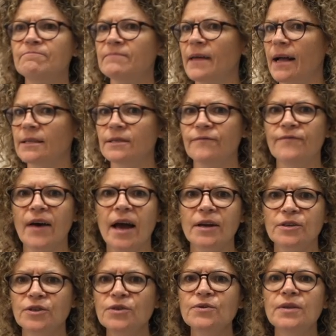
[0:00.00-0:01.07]
that's a fact
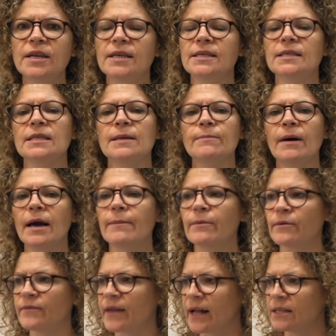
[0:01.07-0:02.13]
too that he's in the
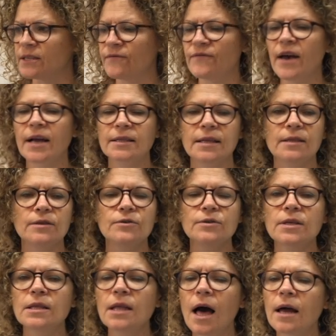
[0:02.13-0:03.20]
Bible. That's a fact that there's a
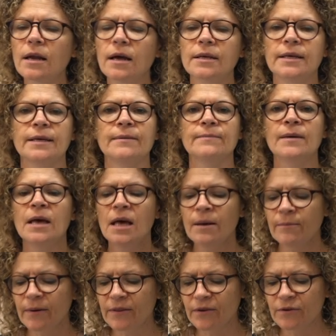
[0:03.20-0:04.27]
lot on him.
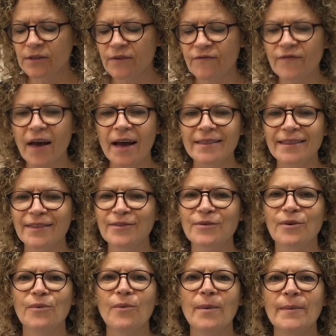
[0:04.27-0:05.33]
But there's a fact that there
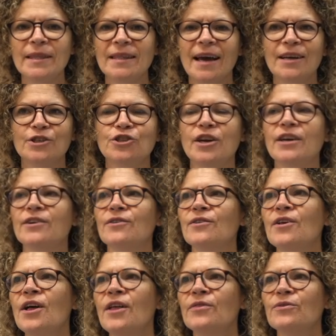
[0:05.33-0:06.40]
are women like Jael.
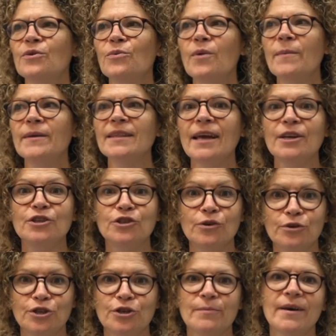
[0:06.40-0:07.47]
There are women like
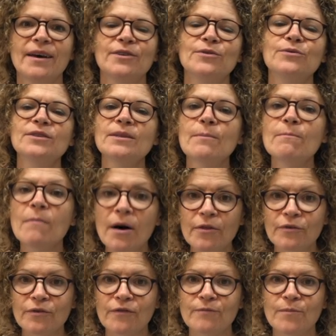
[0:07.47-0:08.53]
Jochebed, who's the
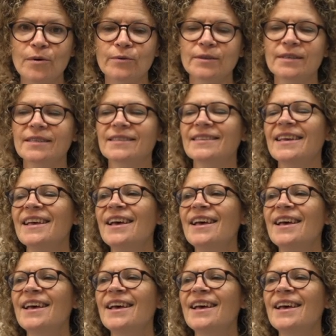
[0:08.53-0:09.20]
mother of Moses